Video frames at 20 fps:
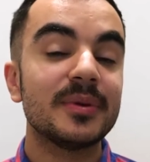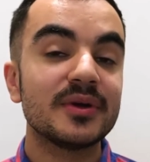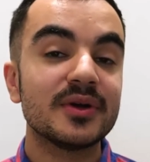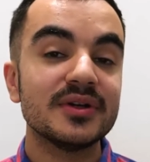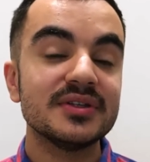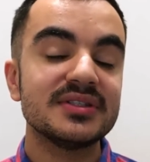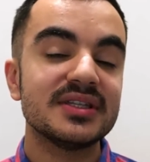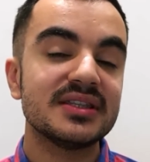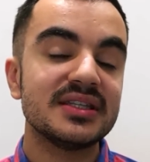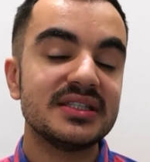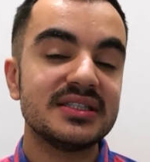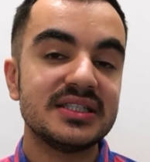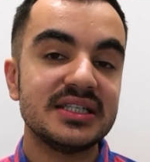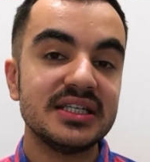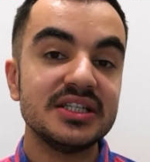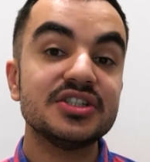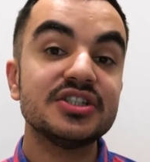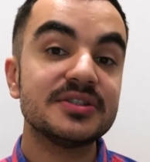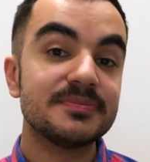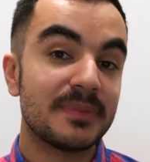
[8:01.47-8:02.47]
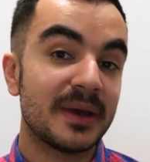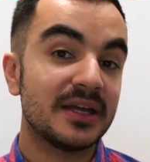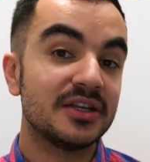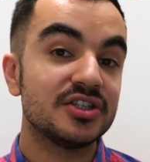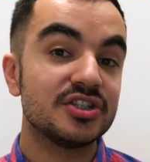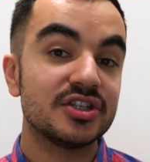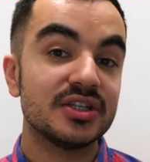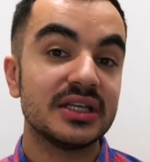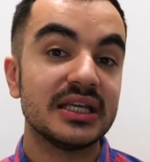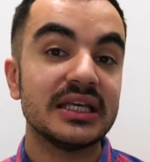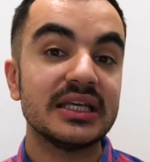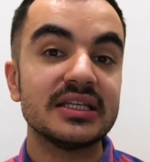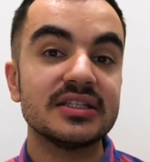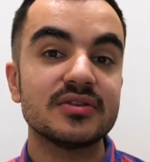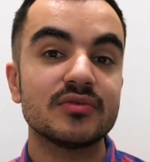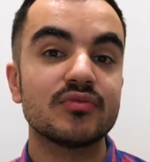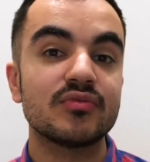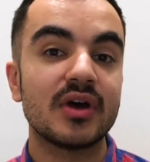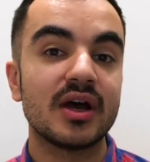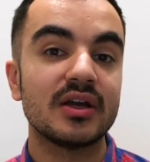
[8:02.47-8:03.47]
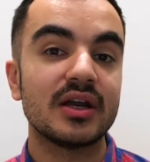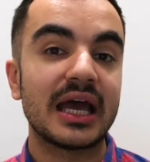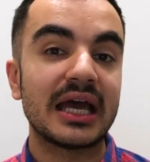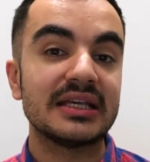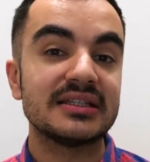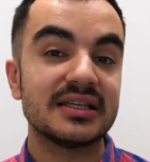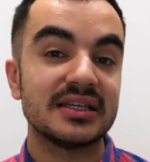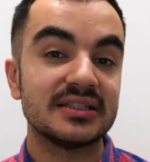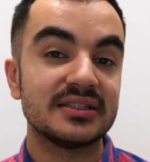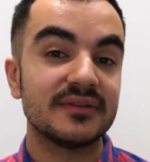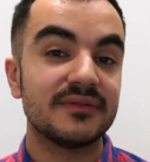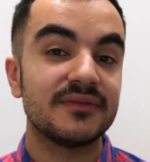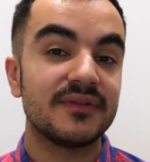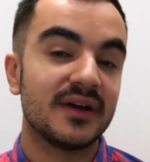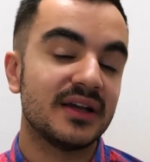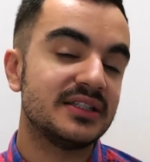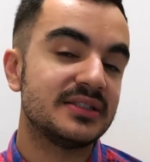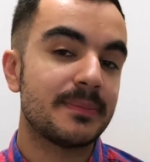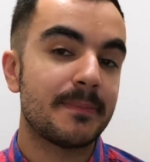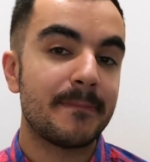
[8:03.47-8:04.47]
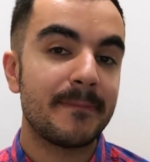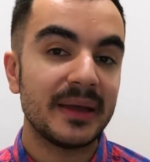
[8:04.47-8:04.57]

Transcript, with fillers: because the teacher's pension is run as a defined